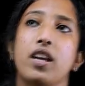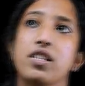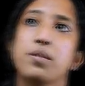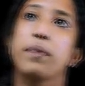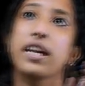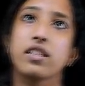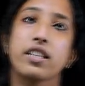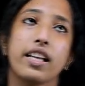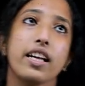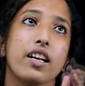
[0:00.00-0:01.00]
That is
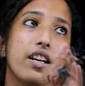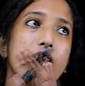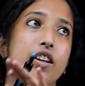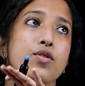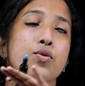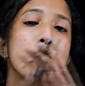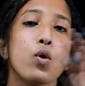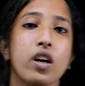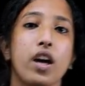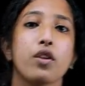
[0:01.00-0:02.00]
basically here there is
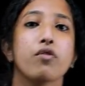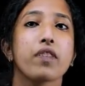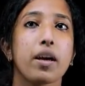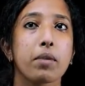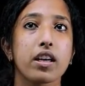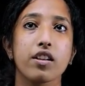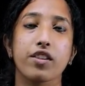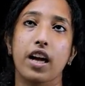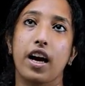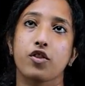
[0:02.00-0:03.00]
no kind of chemical
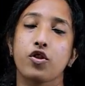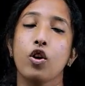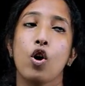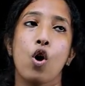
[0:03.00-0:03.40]
reaction